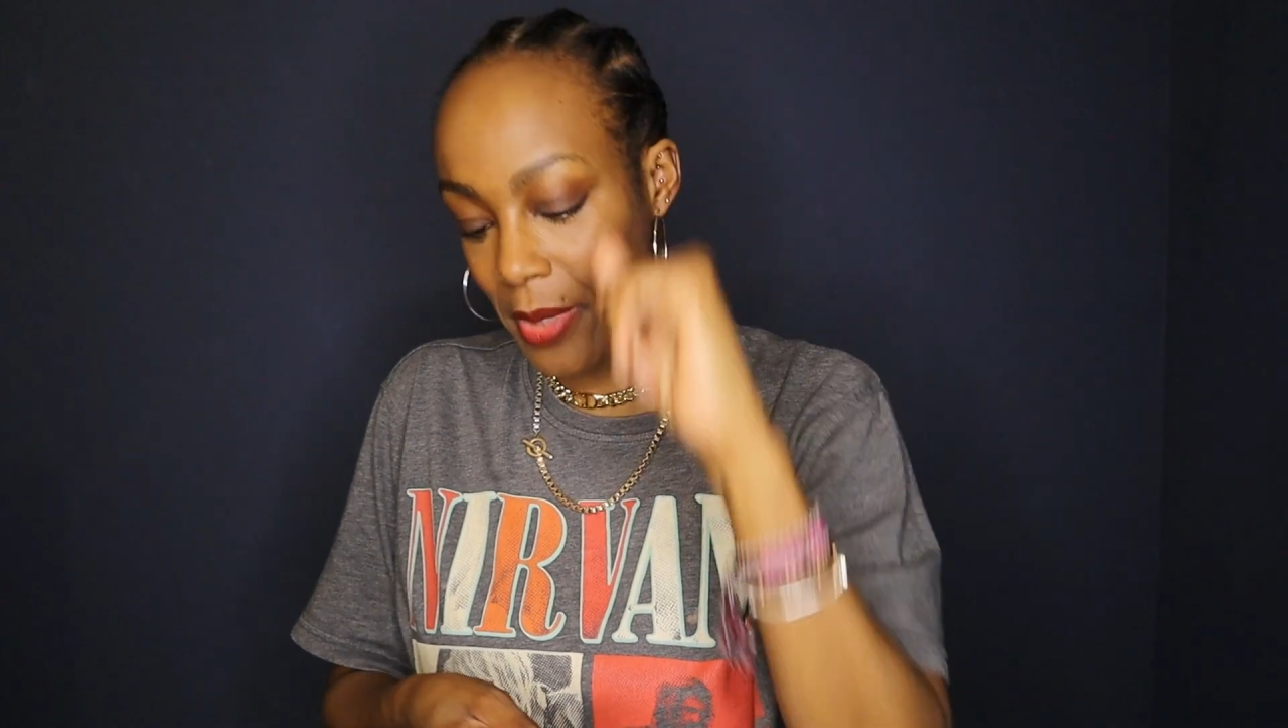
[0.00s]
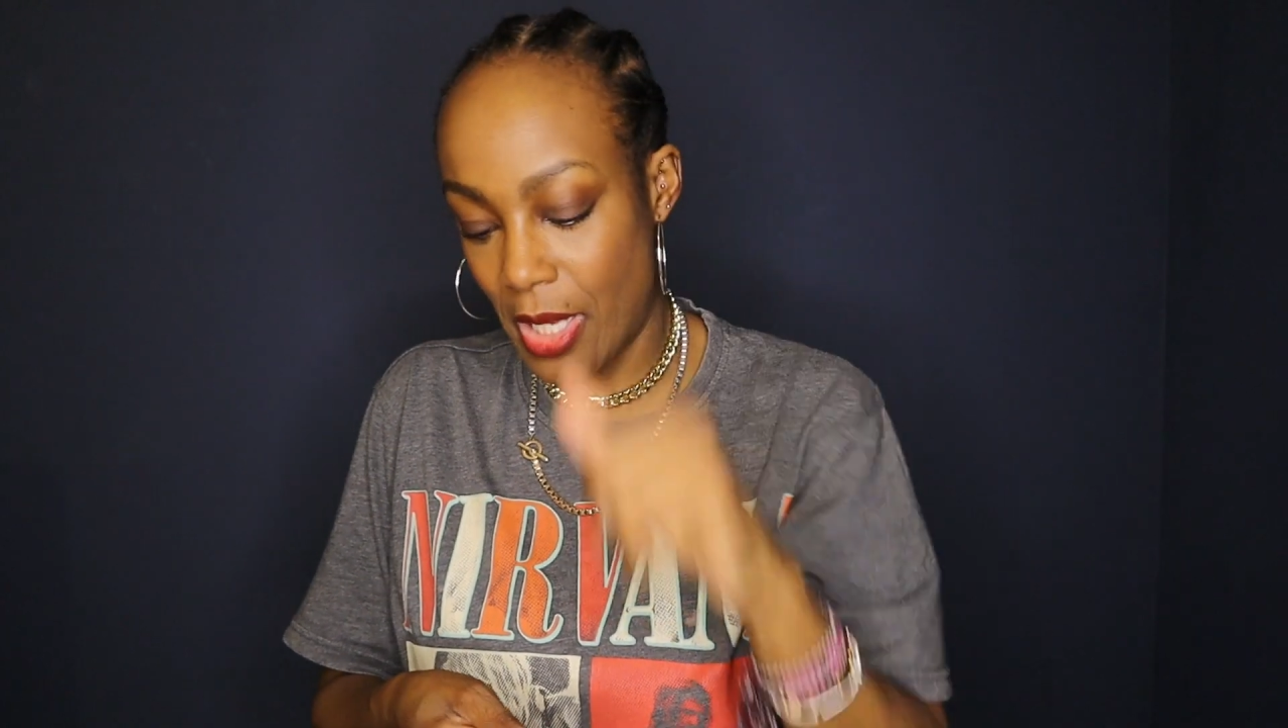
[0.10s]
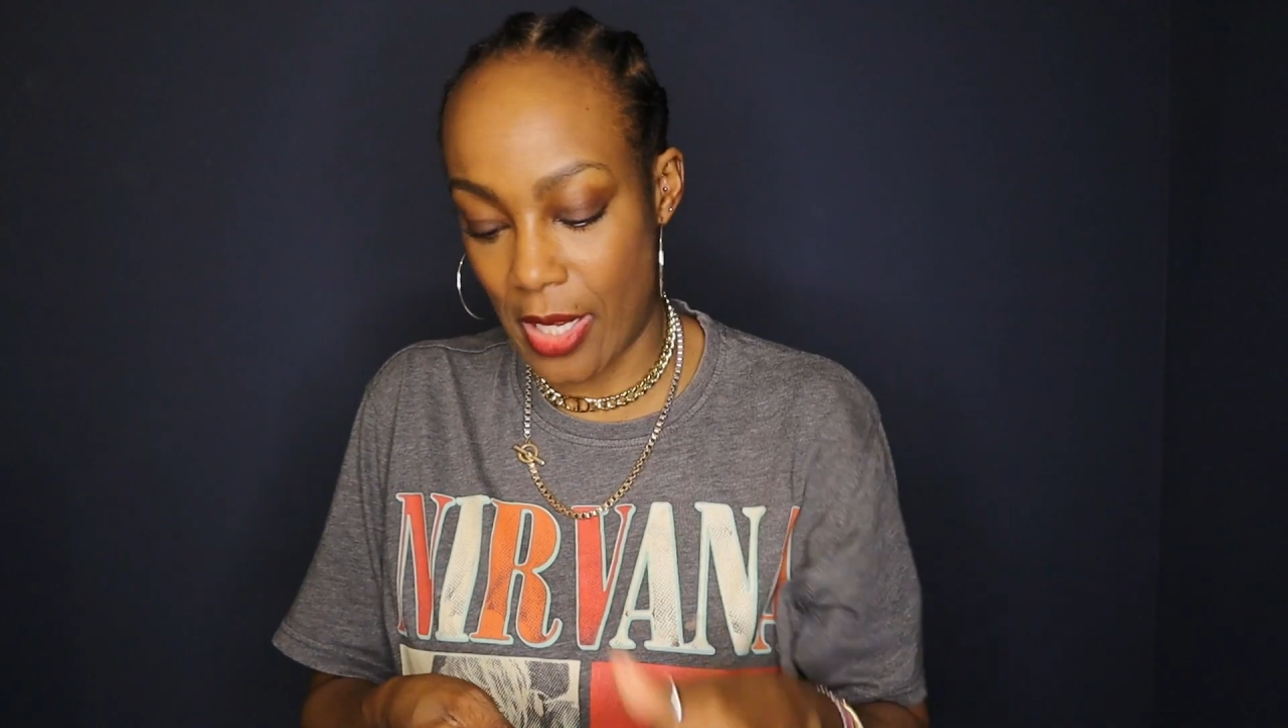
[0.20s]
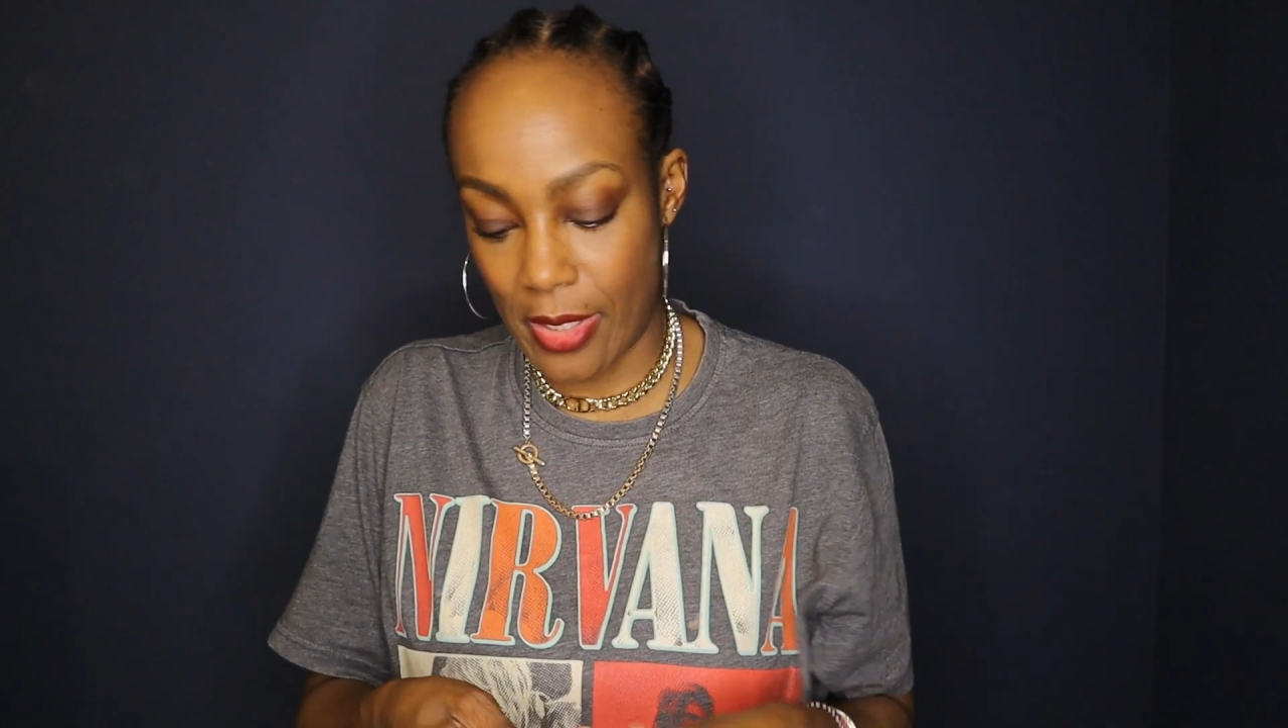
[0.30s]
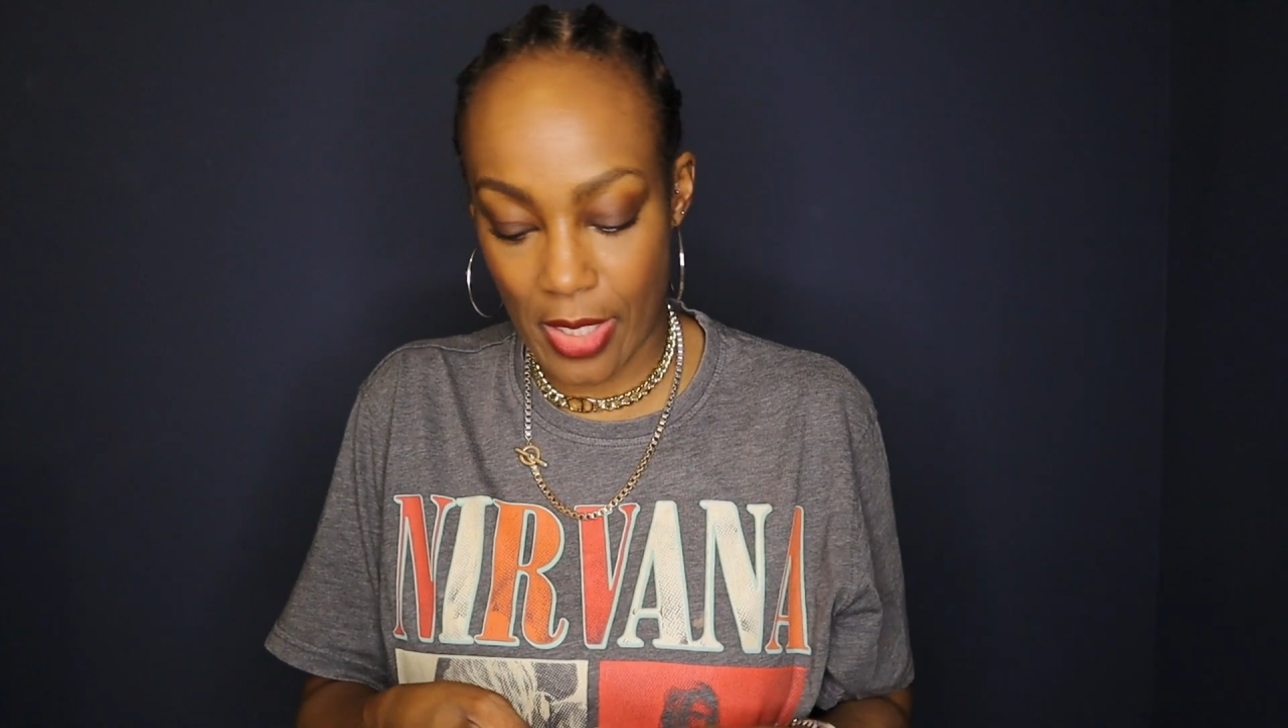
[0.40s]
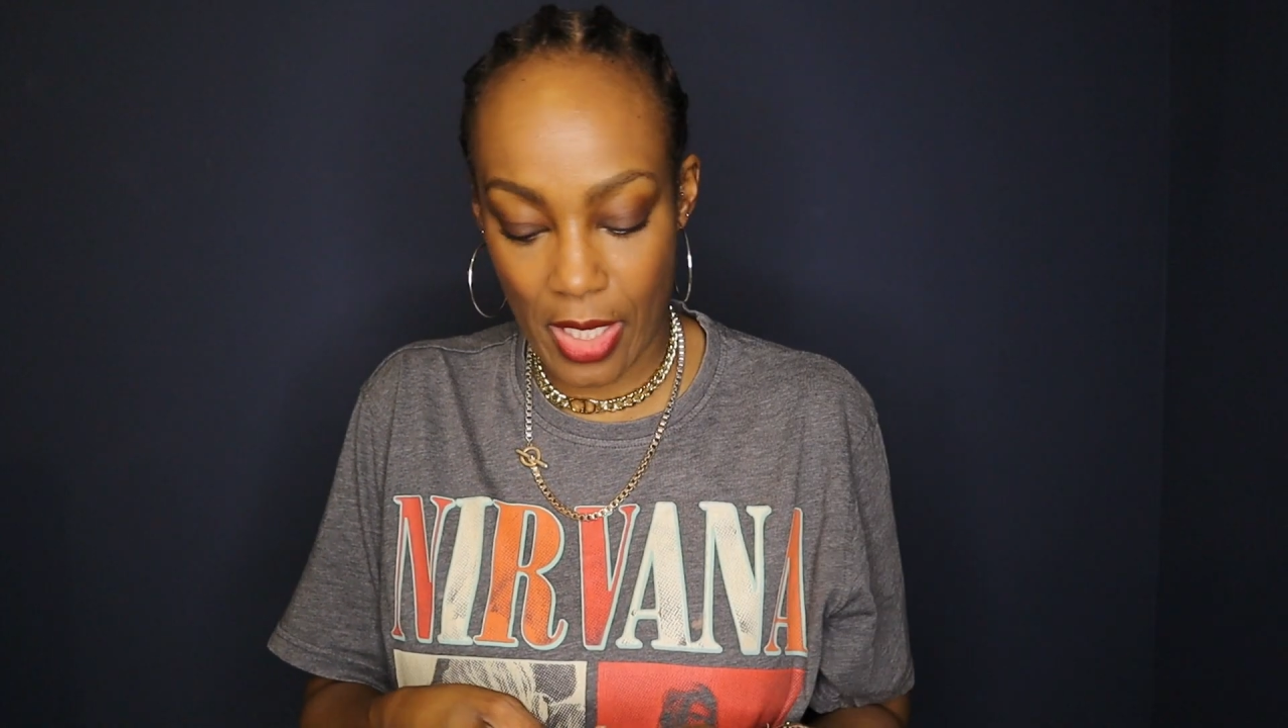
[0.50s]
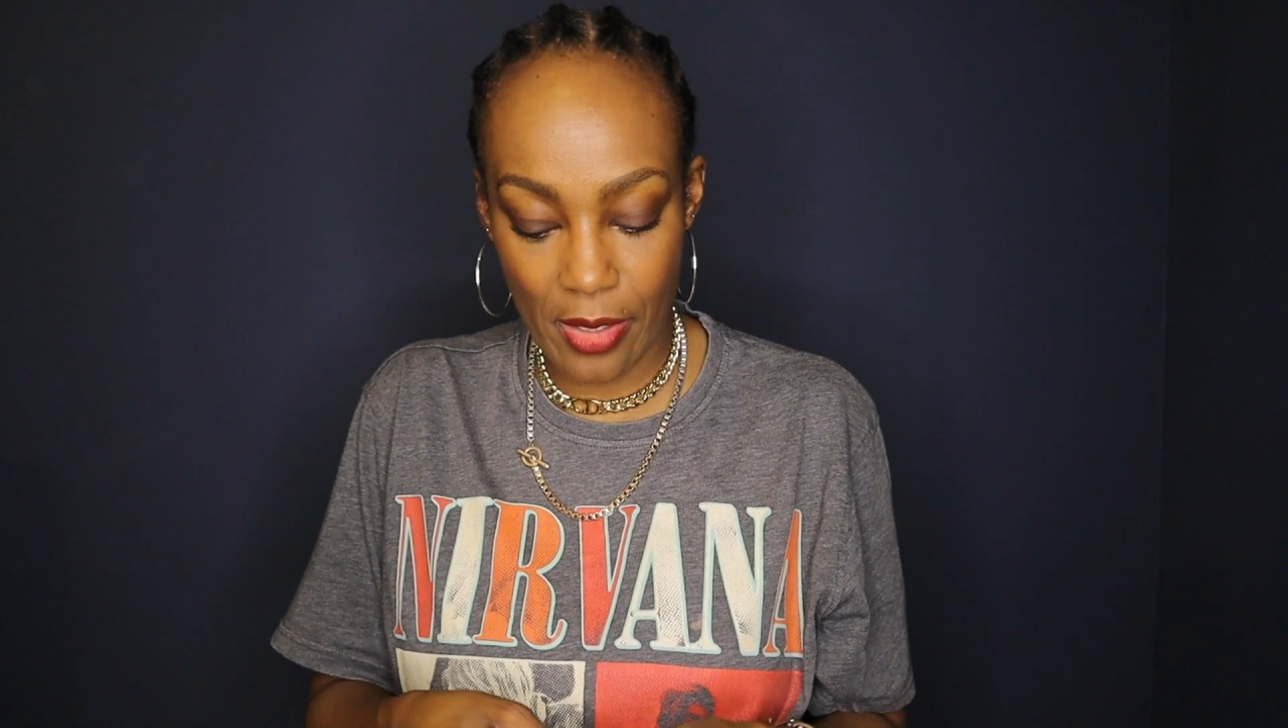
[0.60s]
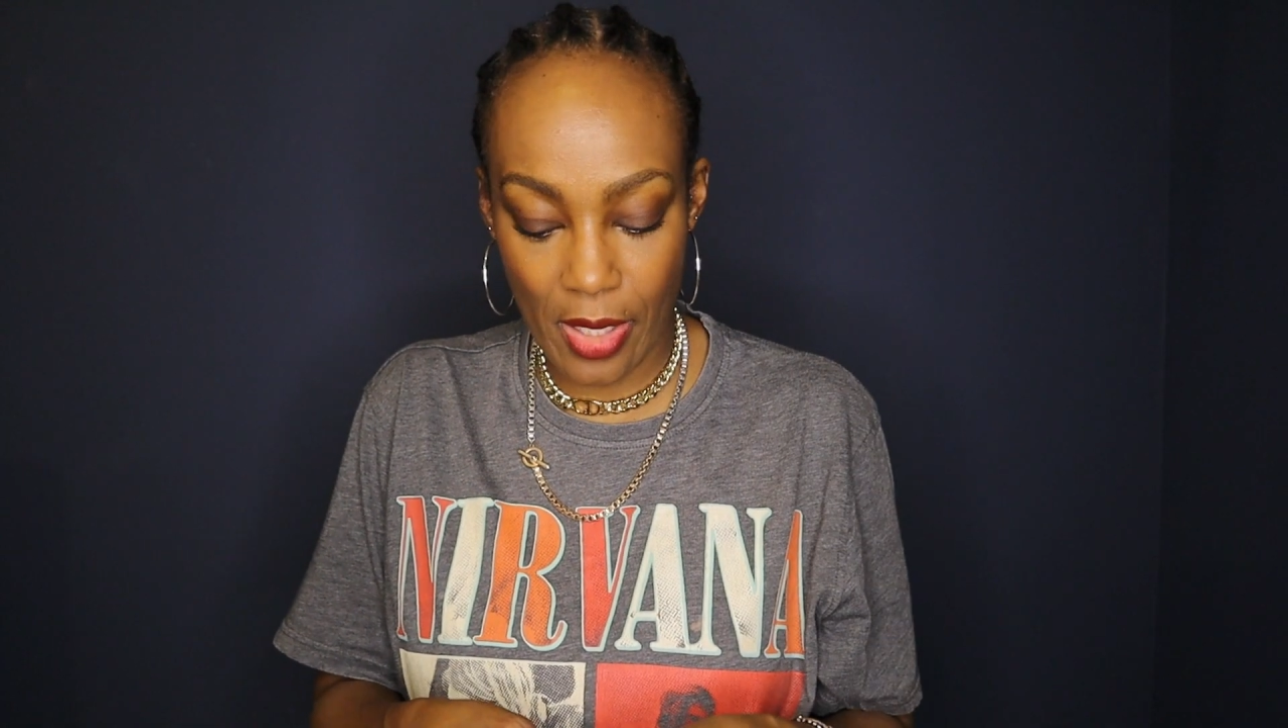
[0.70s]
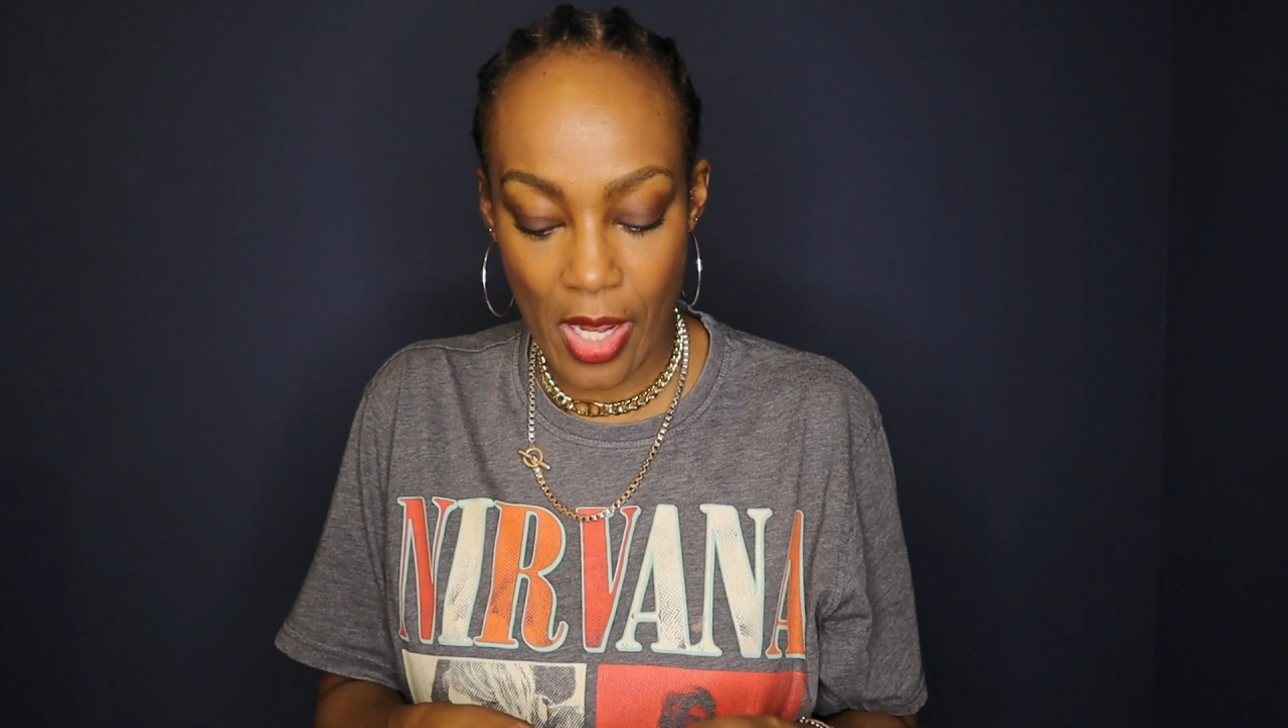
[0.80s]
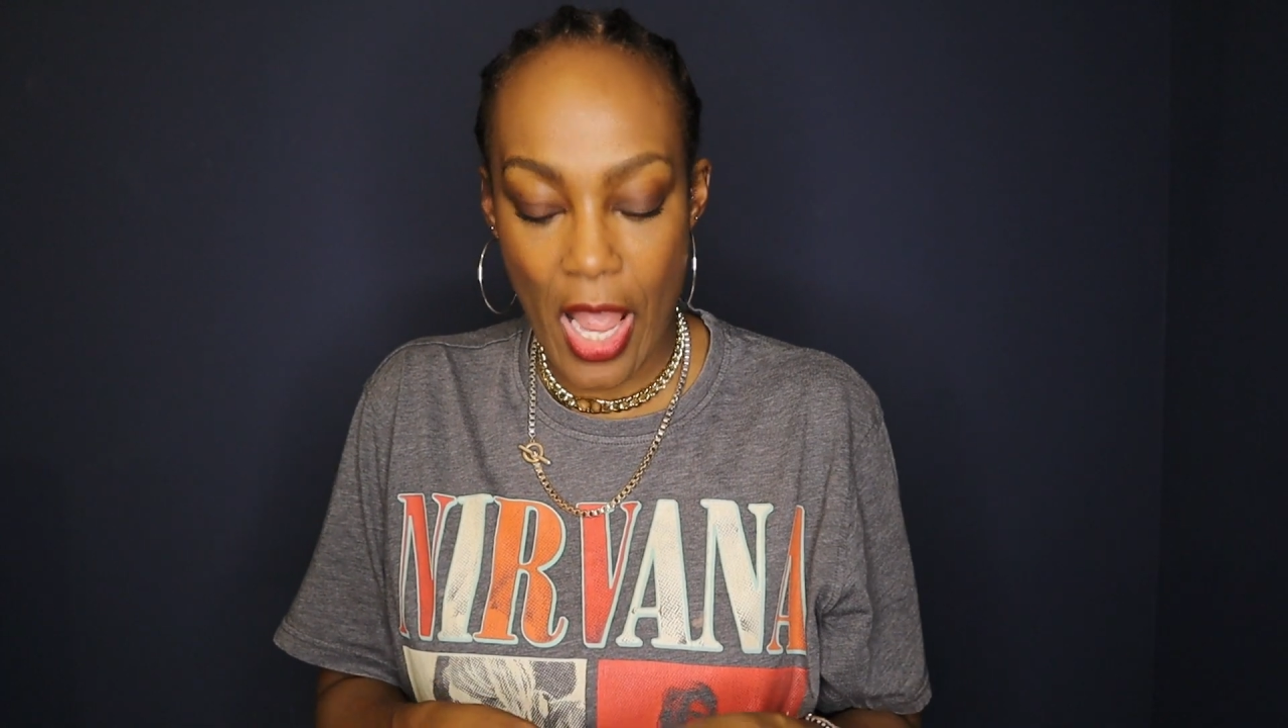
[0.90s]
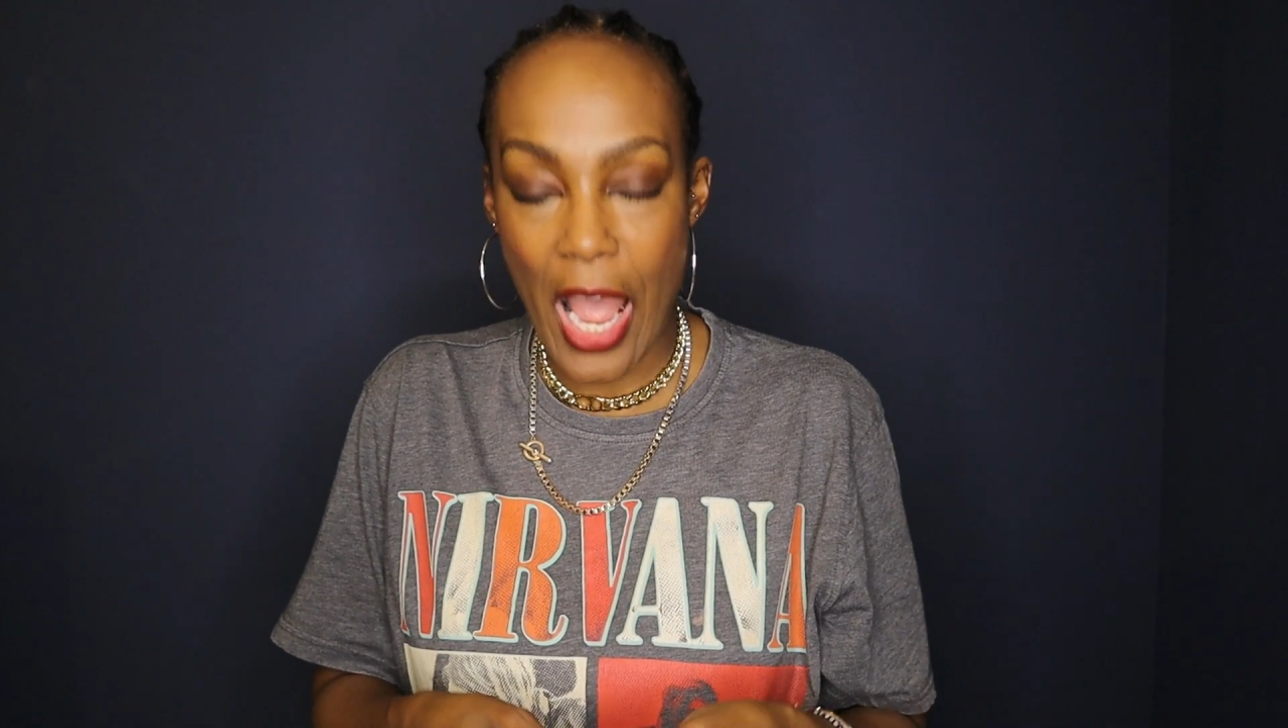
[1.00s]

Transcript: candy.